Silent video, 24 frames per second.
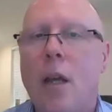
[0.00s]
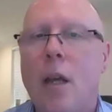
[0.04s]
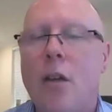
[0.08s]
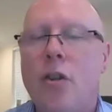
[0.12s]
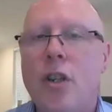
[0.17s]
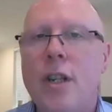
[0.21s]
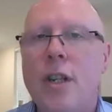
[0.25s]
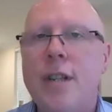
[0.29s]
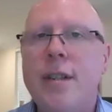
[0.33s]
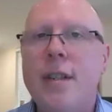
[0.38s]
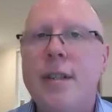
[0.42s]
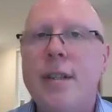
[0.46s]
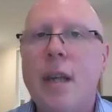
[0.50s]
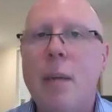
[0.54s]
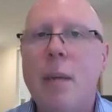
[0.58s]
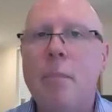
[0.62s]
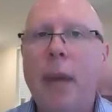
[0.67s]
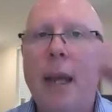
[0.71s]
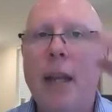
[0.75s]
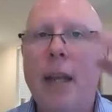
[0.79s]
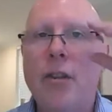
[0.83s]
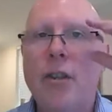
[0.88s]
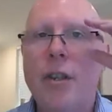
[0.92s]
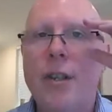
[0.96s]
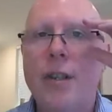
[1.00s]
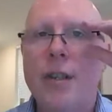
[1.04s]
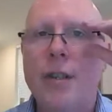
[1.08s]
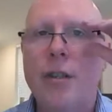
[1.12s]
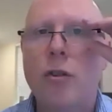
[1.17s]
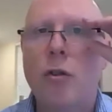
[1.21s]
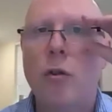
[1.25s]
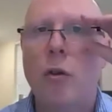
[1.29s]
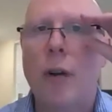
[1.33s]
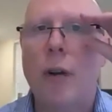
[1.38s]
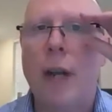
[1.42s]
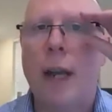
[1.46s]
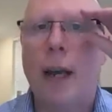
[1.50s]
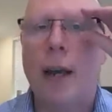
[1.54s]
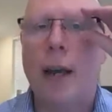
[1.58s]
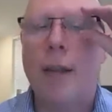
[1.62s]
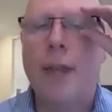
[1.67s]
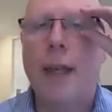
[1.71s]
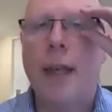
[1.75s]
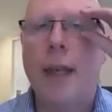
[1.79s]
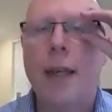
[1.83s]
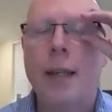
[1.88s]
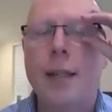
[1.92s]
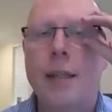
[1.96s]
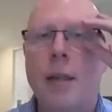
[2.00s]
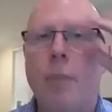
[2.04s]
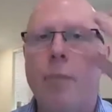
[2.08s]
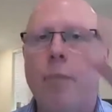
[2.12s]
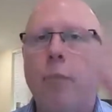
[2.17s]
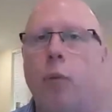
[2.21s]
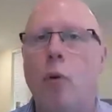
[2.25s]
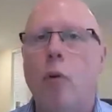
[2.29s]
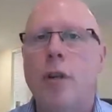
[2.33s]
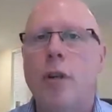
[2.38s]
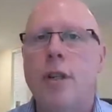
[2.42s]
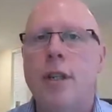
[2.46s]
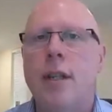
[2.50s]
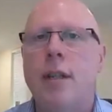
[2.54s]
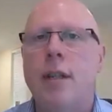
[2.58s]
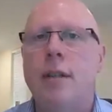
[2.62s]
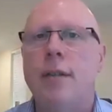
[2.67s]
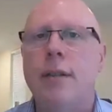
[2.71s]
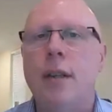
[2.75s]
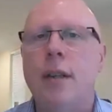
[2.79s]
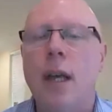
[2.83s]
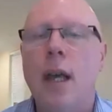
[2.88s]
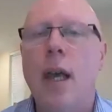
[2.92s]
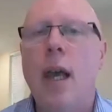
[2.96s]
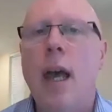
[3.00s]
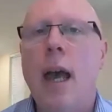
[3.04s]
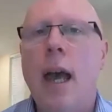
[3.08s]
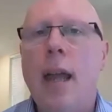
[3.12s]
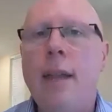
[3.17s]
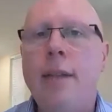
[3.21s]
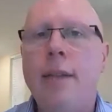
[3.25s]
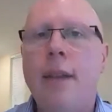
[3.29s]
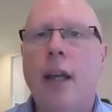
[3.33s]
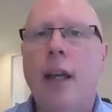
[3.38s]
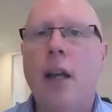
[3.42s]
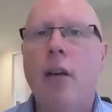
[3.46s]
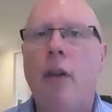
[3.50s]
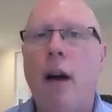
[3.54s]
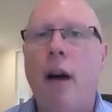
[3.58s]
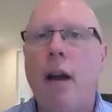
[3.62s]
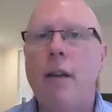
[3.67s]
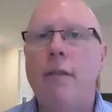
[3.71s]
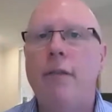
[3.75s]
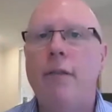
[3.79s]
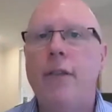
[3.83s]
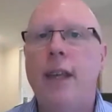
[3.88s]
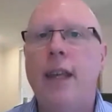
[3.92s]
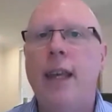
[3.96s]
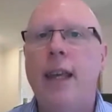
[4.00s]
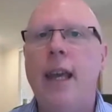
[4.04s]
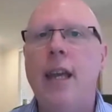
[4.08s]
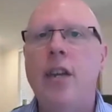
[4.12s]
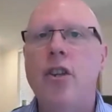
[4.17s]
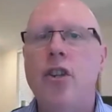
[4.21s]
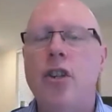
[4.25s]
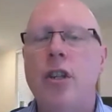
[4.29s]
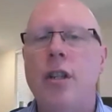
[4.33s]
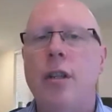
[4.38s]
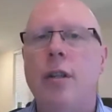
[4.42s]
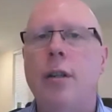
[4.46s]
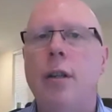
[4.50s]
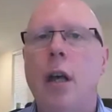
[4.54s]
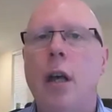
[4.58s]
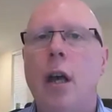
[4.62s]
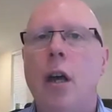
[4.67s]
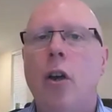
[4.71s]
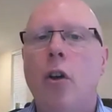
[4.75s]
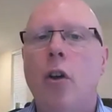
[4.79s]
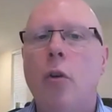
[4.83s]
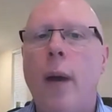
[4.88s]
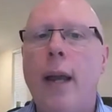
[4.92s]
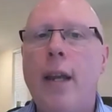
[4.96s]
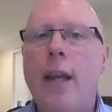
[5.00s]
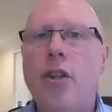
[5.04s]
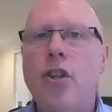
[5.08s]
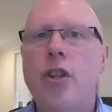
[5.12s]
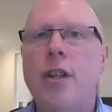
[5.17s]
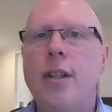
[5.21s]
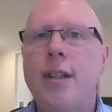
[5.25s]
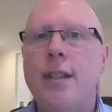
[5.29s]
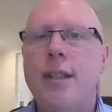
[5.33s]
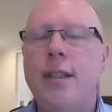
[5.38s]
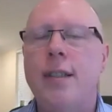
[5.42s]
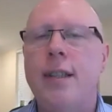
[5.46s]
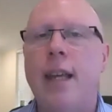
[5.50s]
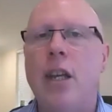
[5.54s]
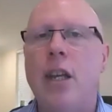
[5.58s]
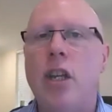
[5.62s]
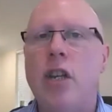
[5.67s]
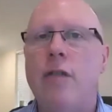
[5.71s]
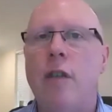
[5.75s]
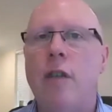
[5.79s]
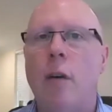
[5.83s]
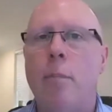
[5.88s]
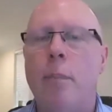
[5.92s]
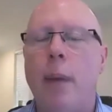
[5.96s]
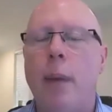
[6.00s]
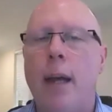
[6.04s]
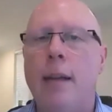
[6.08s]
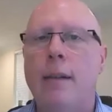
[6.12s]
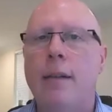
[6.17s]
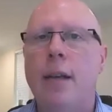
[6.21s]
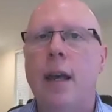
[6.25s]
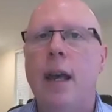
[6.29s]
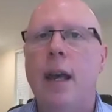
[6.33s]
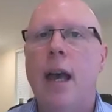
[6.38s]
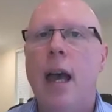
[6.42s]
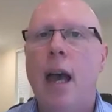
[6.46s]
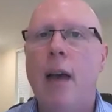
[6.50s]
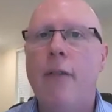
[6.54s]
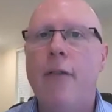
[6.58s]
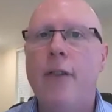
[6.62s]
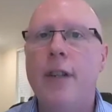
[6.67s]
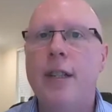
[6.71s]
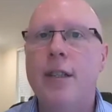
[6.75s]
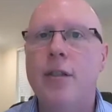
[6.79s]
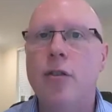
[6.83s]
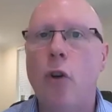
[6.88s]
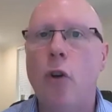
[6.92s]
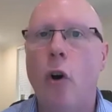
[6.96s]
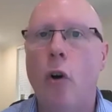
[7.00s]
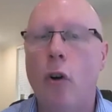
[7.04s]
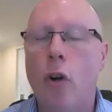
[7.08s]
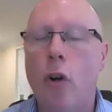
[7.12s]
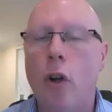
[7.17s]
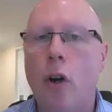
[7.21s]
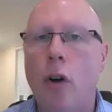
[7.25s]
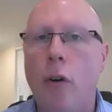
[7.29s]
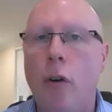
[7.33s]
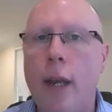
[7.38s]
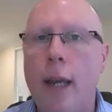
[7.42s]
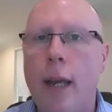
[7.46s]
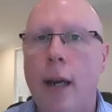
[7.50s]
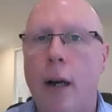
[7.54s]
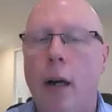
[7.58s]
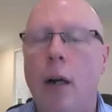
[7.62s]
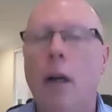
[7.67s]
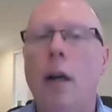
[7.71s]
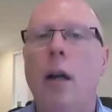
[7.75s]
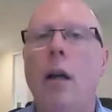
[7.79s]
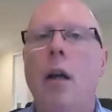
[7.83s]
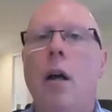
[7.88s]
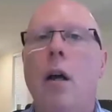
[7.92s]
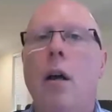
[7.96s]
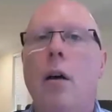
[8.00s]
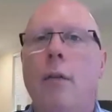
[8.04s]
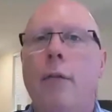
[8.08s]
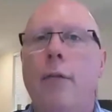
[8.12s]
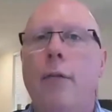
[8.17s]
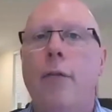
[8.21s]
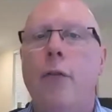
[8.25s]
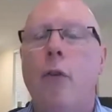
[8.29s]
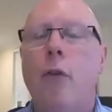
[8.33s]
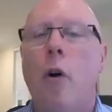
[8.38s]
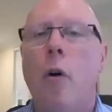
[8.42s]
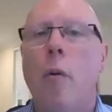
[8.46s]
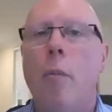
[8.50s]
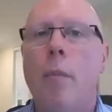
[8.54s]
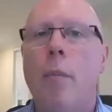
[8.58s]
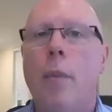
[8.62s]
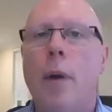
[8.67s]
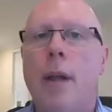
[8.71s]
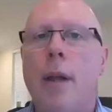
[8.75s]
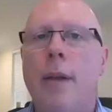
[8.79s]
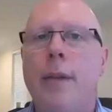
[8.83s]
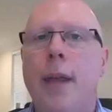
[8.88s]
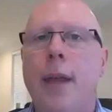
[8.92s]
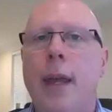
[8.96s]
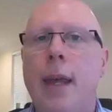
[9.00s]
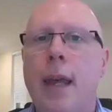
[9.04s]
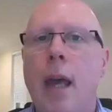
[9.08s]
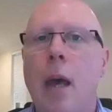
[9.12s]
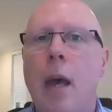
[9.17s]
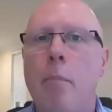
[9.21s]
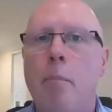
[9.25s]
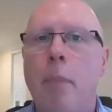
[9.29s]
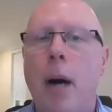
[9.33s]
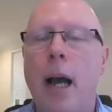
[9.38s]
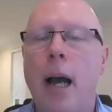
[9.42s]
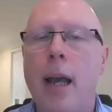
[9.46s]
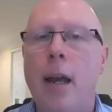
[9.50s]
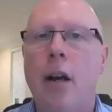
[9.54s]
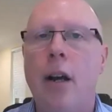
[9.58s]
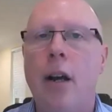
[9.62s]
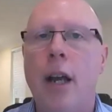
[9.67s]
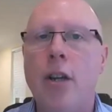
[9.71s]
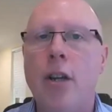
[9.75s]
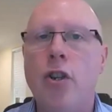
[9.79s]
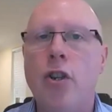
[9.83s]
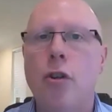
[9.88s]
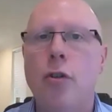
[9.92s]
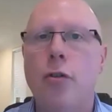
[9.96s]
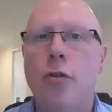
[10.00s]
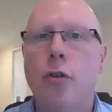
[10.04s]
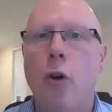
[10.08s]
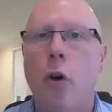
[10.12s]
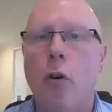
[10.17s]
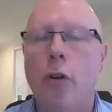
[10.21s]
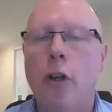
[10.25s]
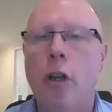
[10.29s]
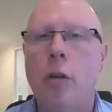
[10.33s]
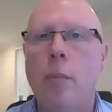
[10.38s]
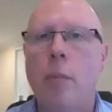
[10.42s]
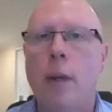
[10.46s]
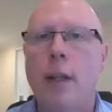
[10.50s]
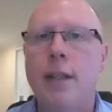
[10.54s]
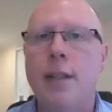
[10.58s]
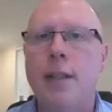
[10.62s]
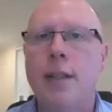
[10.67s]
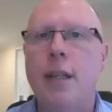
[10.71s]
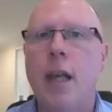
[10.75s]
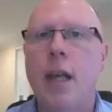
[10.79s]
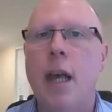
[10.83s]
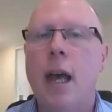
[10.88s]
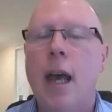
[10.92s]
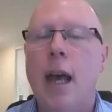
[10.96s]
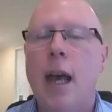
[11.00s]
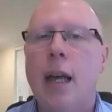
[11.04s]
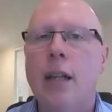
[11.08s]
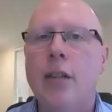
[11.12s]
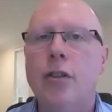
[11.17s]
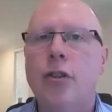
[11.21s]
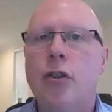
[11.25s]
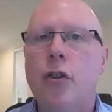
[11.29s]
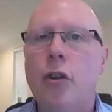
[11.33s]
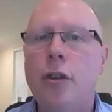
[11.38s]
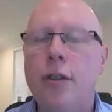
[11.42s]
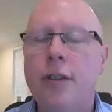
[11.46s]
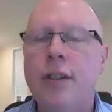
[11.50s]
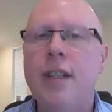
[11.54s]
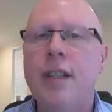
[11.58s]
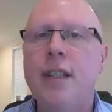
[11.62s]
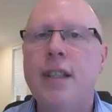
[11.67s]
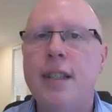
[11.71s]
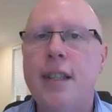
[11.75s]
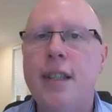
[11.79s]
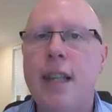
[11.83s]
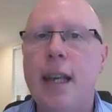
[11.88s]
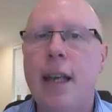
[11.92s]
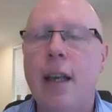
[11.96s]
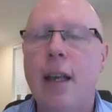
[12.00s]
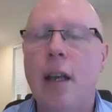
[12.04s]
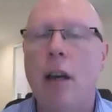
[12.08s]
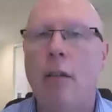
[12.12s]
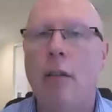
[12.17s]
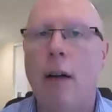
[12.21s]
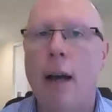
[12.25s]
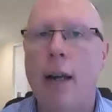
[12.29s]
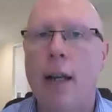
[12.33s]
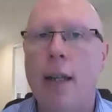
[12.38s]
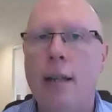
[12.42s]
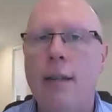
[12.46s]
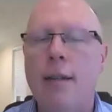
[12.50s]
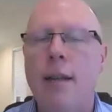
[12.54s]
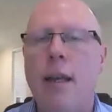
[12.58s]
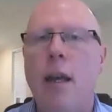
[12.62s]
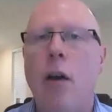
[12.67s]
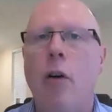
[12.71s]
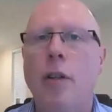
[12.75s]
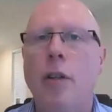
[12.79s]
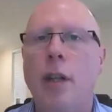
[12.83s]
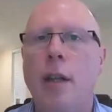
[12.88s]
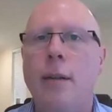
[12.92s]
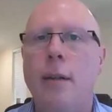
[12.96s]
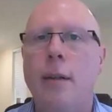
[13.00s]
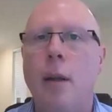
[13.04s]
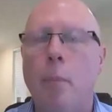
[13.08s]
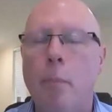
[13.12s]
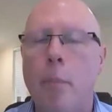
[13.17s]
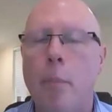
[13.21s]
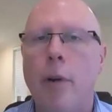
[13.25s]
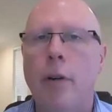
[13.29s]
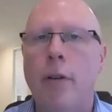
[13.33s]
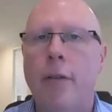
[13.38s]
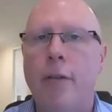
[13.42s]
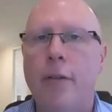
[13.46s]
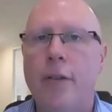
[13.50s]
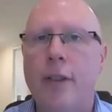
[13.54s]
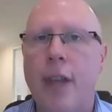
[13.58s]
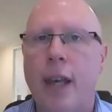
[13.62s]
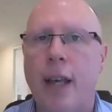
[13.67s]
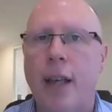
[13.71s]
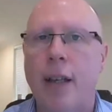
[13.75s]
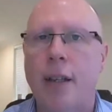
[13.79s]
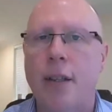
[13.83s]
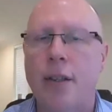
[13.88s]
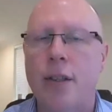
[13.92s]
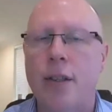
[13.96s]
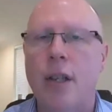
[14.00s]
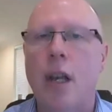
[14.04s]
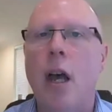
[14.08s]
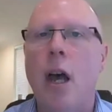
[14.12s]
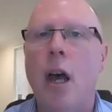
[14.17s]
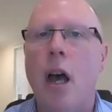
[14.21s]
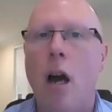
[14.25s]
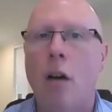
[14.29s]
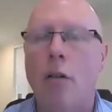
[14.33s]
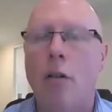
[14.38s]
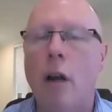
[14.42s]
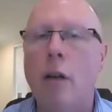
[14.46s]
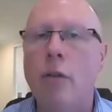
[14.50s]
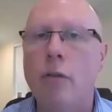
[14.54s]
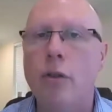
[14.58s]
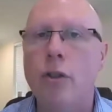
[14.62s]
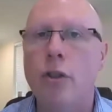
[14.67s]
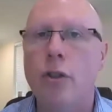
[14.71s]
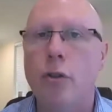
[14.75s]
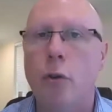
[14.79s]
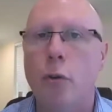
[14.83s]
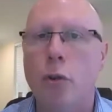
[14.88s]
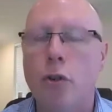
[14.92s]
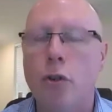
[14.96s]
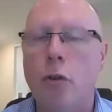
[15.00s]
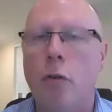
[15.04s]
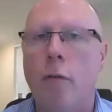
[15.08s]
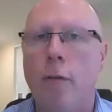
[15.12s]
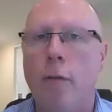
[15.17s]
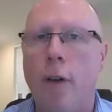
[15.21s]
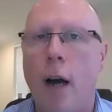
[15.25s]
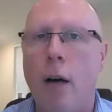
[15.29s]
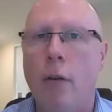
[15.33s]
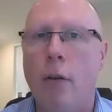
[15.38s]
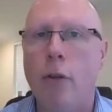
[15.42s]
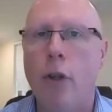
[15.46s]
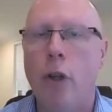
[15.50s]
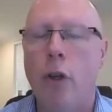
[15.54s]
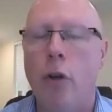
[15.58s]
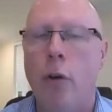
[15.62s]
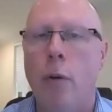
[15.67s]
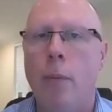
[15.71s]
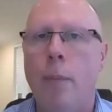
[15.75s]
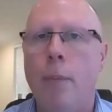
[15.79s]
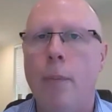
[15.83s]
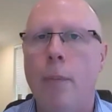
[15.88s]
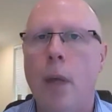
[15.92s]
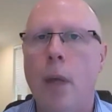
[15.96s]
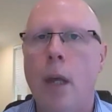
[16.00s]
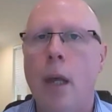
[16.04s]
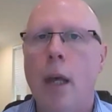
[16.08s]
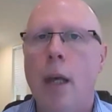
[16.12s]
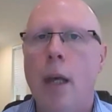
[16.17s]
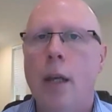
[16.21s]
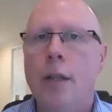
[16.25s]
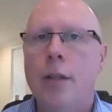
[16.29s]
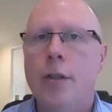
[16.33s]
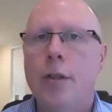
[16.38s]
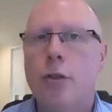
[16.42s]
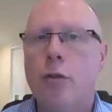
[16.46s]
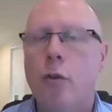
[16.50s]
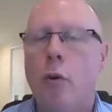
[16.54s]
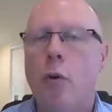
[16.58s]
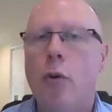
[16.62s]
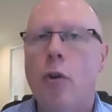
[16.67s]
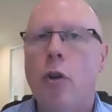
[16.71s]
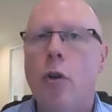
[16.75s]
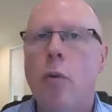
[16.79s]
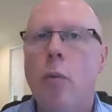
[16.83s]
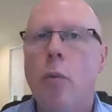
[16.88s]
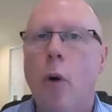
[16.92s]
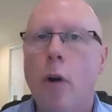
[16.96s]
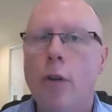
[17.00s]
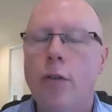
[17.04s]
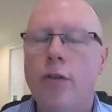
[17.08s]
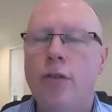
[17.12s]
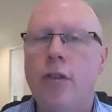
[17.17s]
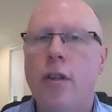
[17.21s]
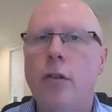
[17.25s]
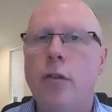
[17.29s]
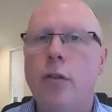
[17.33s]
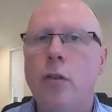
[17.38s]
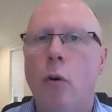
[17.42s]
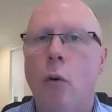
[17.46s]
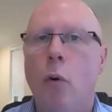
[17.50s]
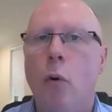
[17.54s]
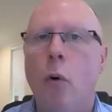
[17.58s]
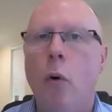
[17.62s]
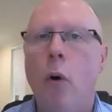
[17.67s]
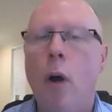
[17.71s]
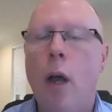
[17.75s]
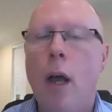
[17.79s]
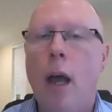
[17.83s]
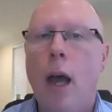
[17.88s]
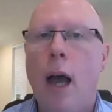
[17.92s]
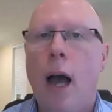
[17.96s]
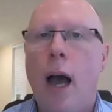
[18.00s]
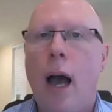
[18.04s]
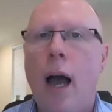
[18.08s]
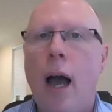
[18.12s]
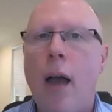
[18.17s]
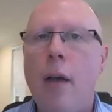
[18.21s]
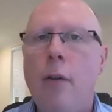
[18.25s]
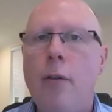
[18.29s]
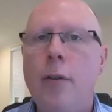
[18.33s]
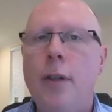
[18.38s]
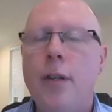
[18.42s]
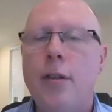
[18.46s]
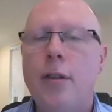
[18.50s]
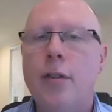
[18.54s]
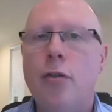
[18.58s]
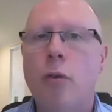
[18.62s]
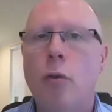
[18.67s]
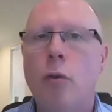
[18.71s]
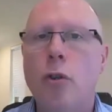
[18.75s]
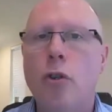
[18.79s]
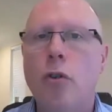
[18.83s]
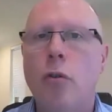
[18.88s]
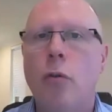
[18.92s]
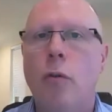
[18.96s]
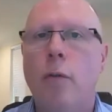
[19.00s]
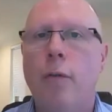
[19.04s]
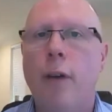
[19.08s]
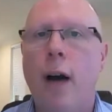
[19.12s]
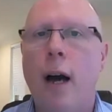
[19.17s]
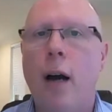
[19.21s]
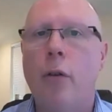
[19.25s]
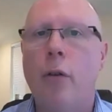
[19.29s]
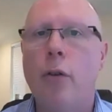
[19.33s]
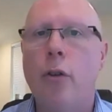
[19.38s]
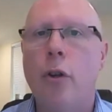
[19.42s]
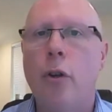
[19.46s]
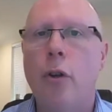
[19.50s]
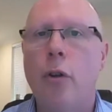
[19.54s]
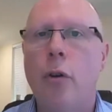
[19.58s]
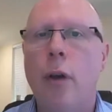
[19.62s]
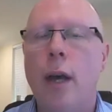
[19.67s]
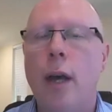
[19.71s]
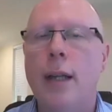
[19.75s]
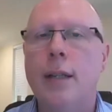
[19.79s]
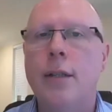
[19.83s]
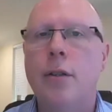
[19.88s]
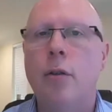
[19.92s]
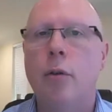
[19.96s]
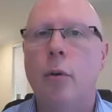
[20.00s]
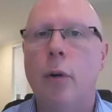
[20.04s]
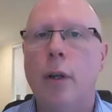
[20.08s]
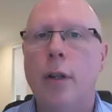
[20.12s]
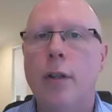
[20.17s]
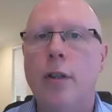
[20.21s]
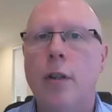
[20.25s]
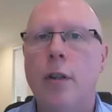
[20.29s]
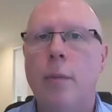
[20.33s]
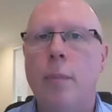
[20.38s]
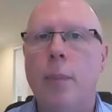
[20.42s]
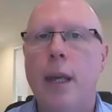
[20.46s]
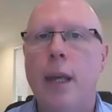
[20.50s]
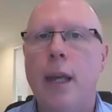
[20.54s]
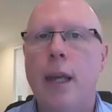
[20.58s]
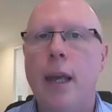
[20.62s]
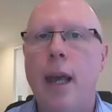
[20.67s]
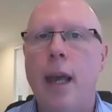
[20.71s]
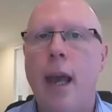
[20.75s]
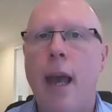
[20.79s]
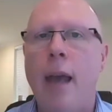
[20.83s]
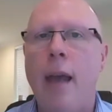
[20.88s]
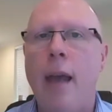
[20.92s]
Just as I mentioned scoring, I think it's important in the clarification question stage of a bid, if it's not clear from the buyer issued documents, it's good to seek clarity on a number of things around social value. So you want to know how the social value is going to be